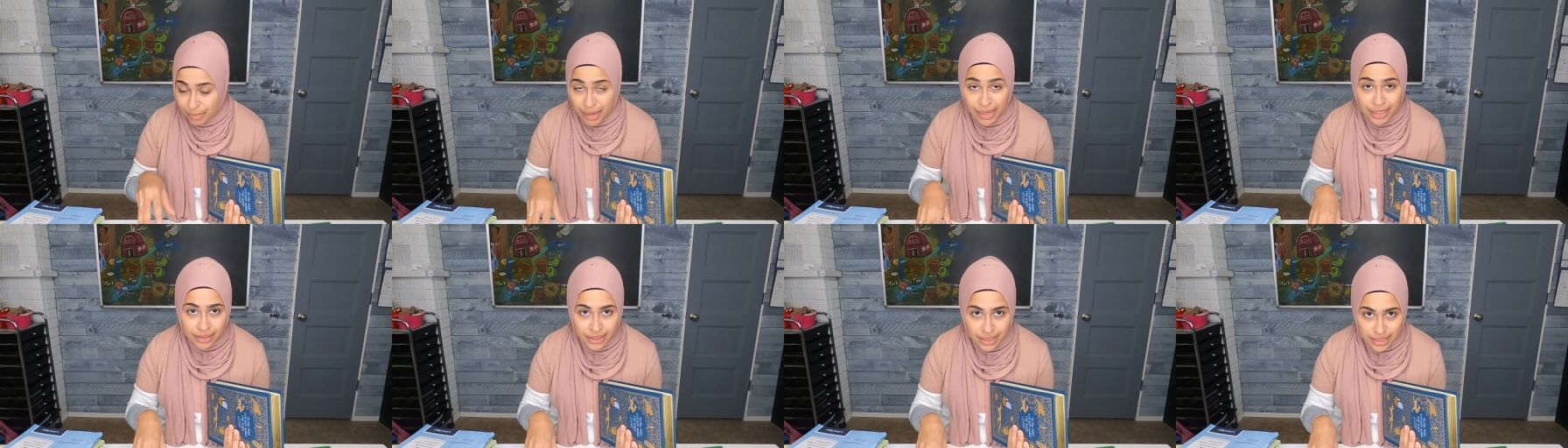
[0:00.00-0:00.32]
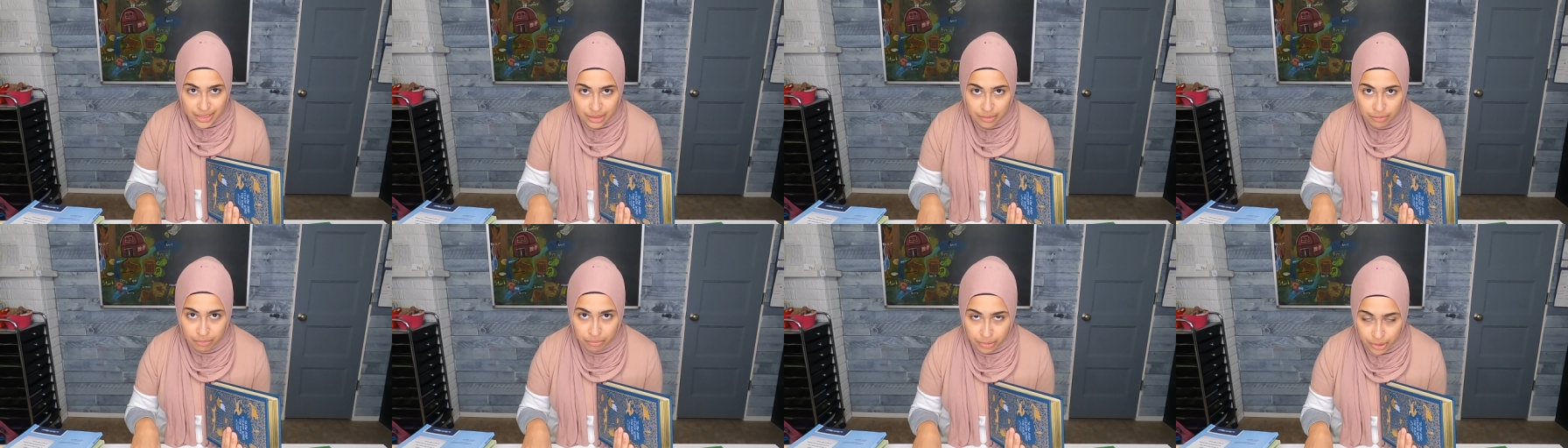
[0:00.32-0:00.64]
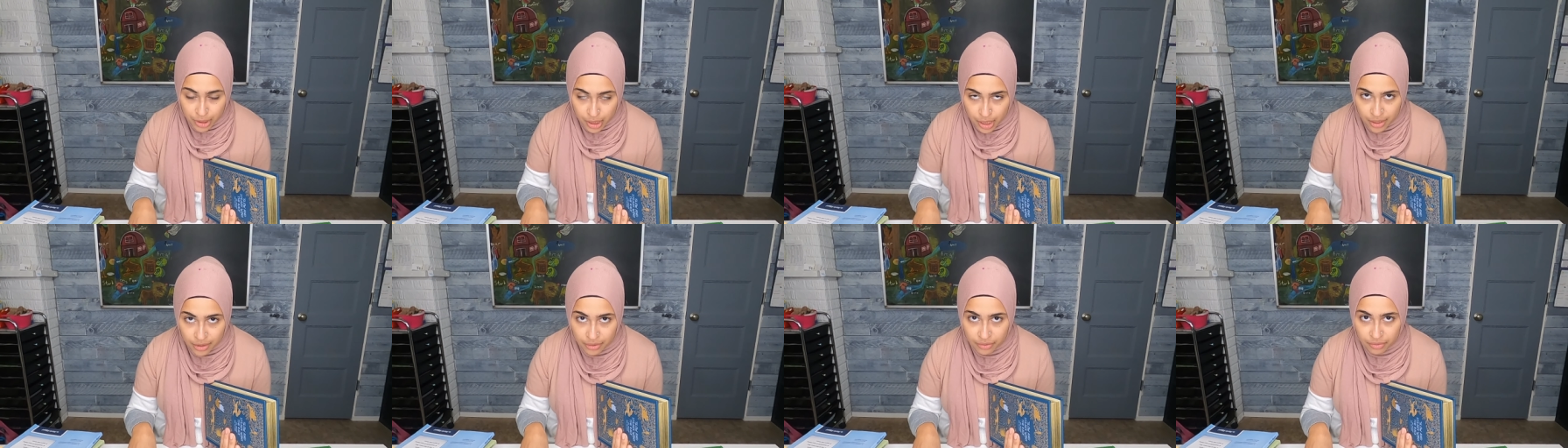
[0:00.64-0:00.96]
main lesson
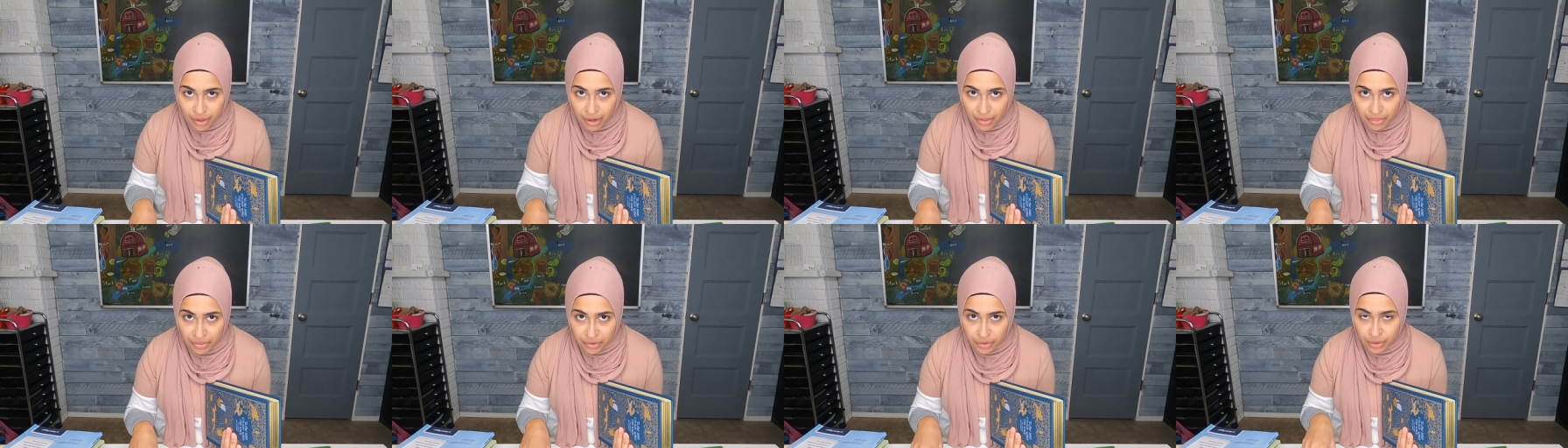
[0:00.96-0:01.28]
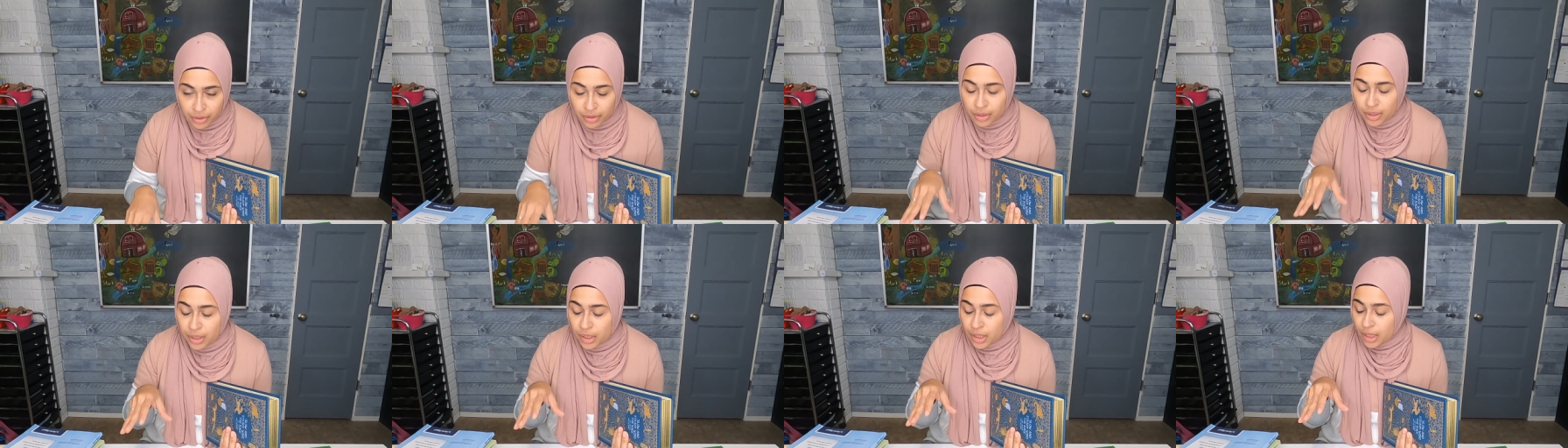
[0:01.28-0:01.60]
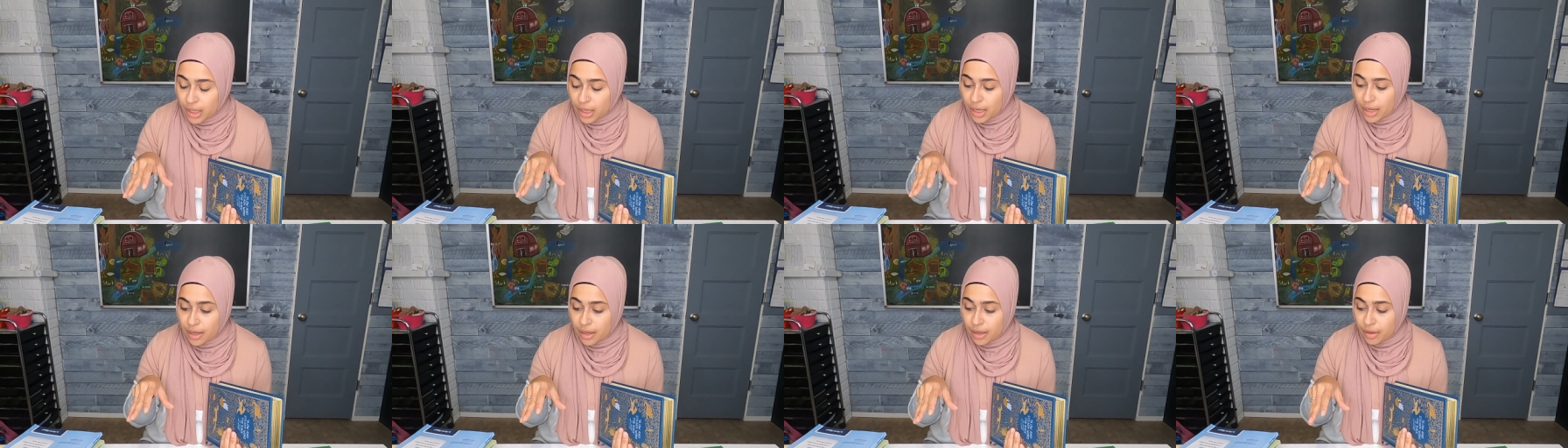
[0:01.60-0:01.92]
block rather,
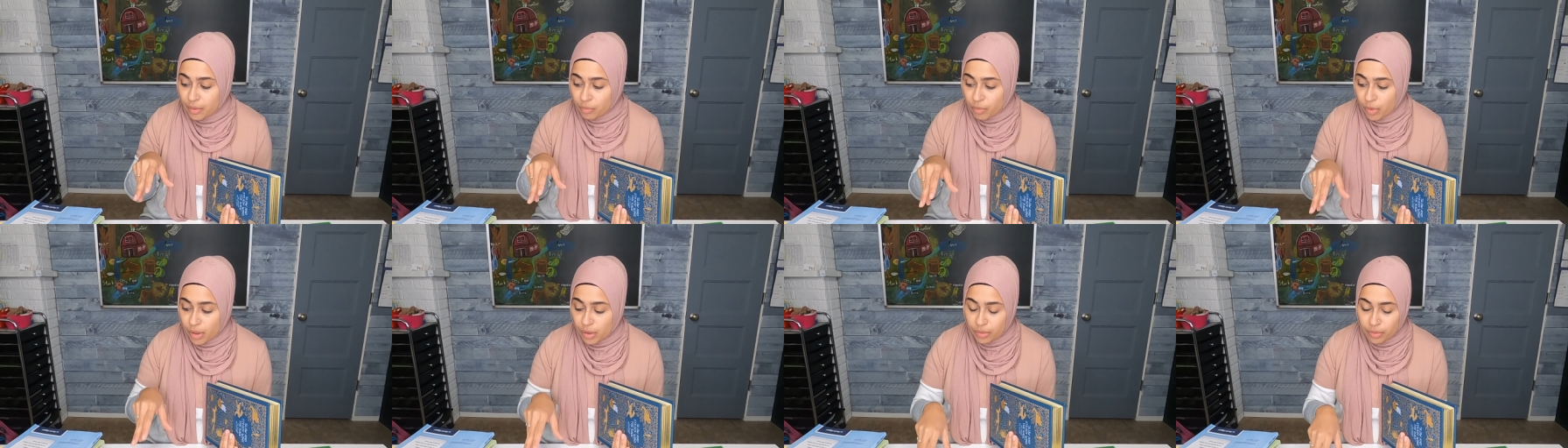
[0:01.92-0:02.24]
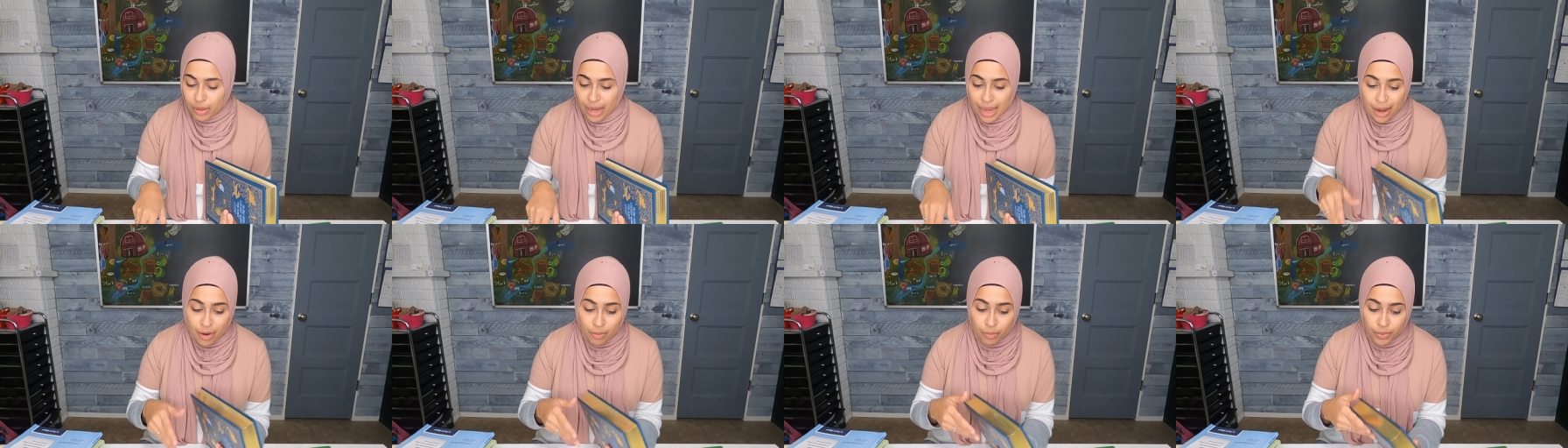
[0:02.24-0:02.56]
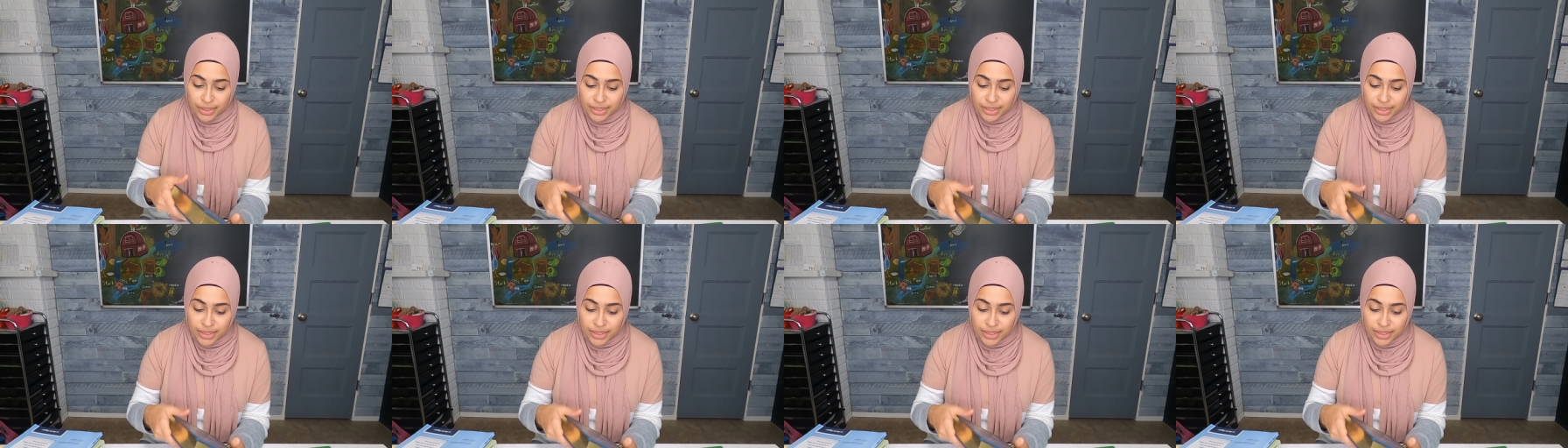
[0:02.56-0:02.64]
how